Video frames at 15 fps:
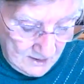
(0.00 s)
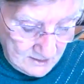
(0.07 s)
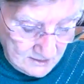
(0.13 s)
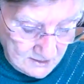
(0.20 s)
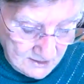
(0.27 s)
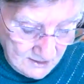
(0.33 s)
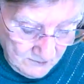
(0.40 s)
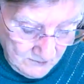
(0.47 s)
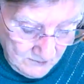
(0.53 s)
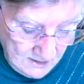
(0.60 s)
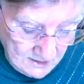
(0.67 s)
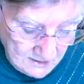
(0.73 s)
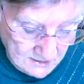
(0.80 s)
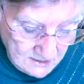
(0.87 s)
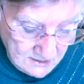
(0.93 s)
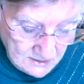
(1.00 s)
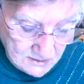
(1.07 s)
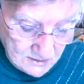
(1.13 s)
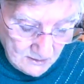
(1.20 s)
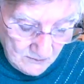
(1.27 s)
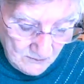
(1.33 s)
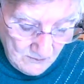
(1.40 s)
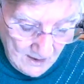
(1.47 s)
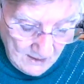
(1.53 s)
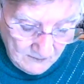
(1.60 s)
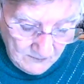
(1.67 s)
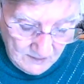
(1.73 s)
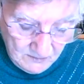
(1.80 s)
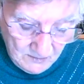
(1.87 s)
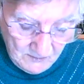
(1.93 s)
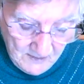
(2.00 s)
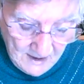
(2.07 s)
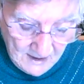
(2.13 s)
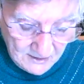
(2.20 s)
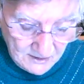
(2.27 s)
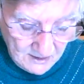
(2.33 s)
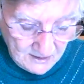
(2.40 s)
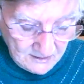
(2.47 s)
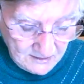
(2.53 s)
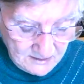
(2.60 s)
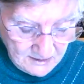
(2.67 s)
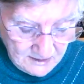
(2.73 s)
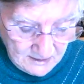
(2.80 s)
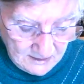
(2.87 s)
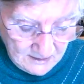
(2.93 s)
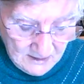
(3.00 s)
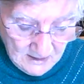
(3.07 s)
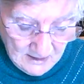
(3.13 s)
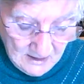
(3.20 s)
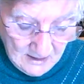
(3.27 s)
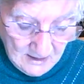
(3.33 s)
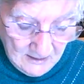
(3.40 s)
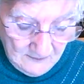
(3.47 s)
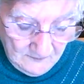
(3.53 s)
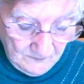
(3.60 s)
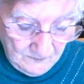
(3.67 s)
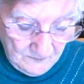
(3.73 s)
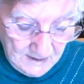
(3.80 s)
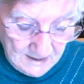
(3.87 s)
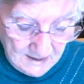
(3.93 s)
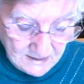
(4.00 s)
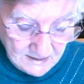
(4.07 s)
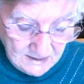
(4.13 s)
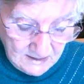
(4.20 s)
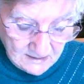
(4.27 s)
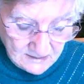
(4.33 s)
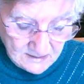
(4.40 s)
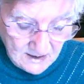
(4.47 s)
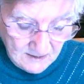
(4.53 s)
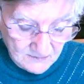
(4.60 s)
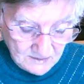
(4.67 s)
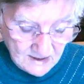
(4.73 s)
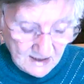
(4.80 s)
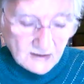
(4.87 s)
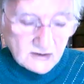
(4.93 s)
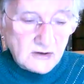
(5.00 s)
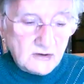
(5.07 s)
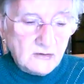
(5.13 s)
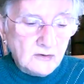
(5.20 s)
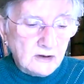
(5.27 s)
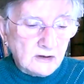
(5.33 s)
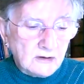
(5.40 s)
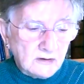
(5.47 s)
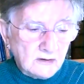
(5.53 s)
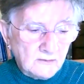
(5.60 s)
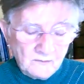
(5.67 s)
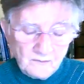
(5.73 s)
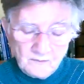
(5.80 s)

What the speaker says: some ministers might be prepared to consider blessing a same-sex union.